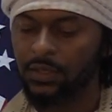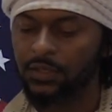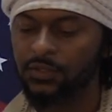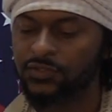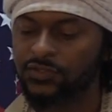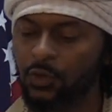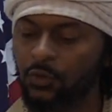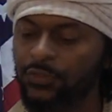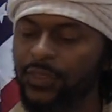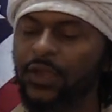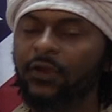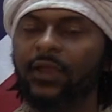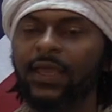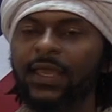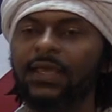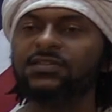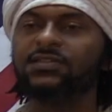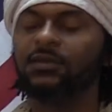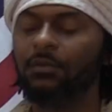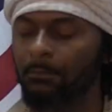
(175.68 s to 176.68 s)
So there
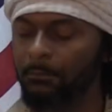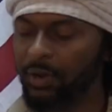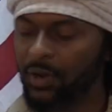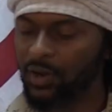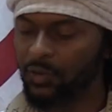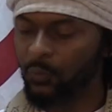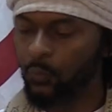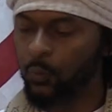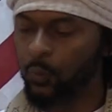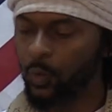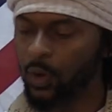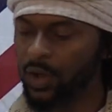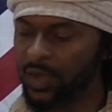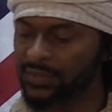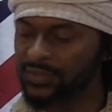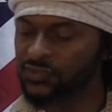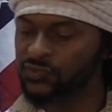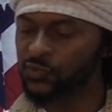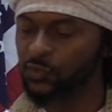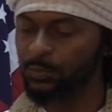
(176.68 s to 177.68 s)
isn't but
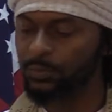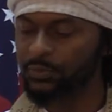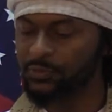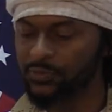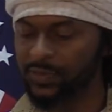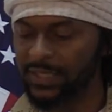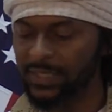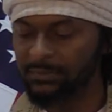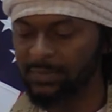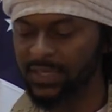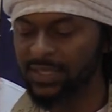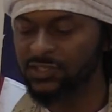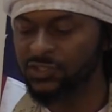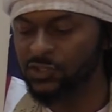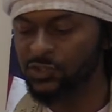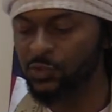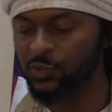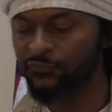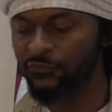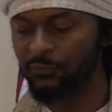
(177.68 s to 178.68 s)
one supreme
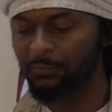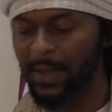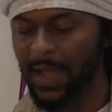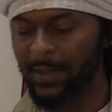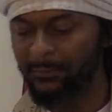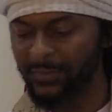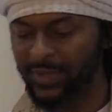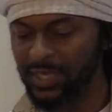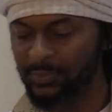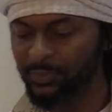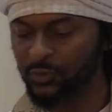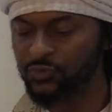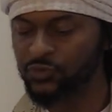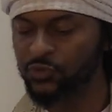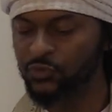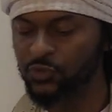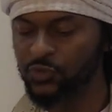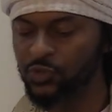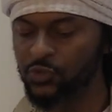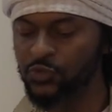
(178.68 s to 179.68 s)
issue for my people
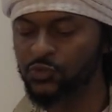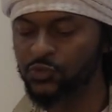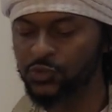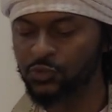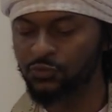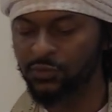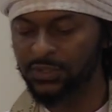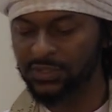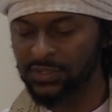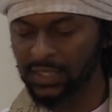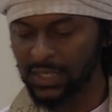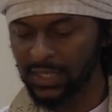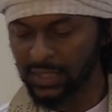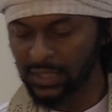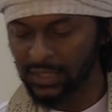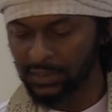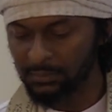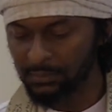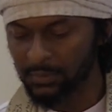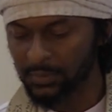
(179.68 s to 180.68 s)
to use to
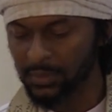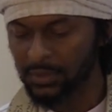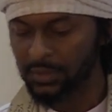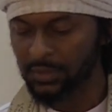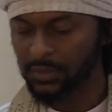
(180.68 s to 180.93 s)
redeem